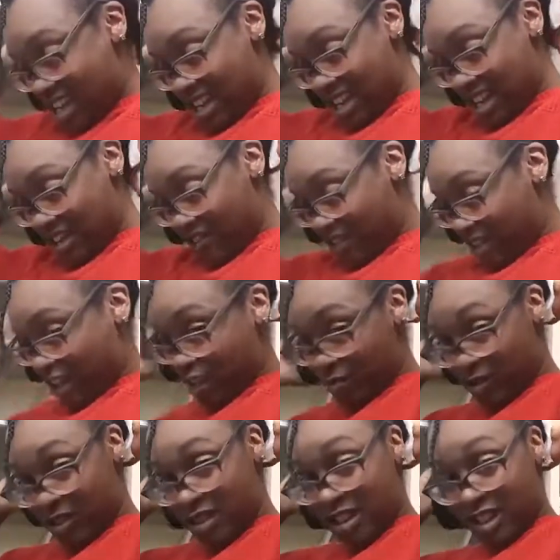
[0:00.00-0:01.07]
And I feel like I'm
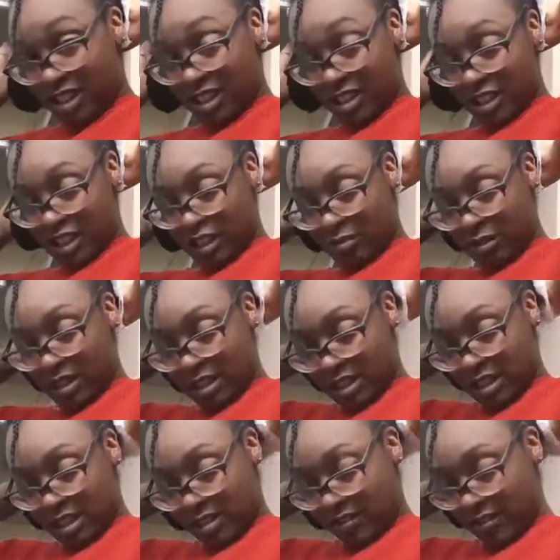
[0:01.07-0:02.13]
struggling just
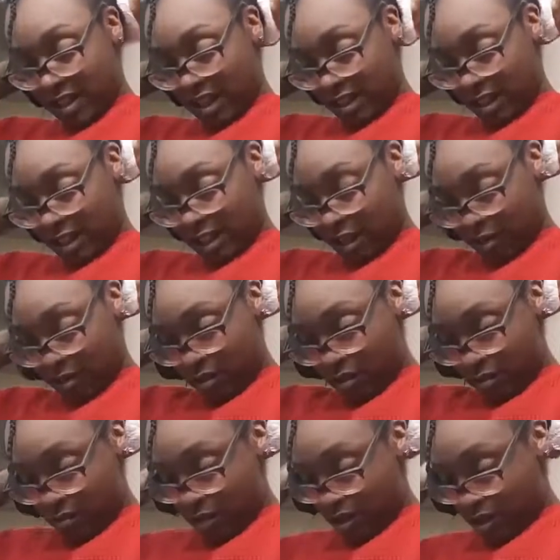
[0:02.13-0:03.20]
because of the fact that that
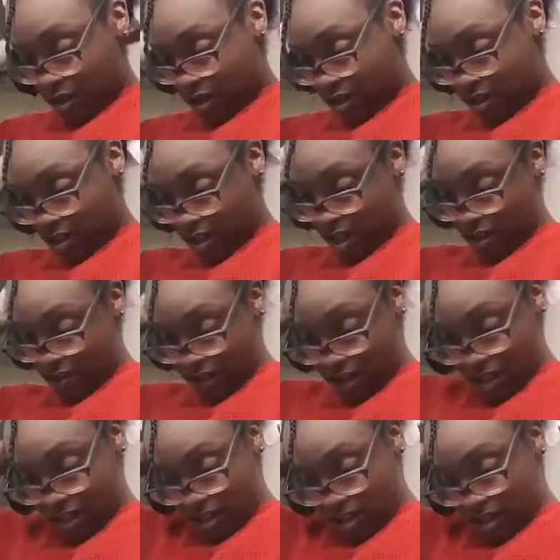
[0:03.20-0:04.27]
little part is
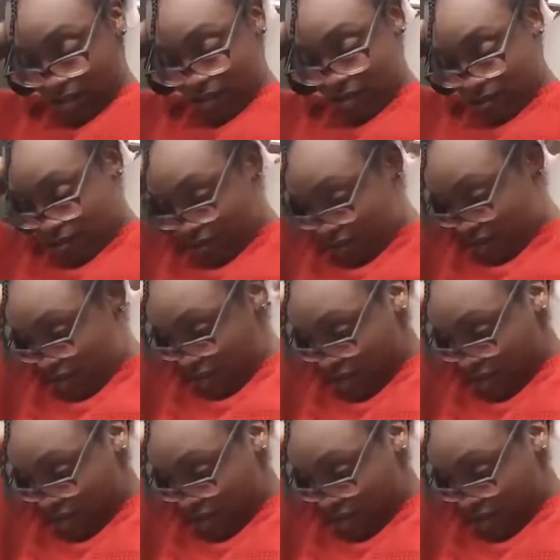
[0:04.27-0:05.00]
already sewn.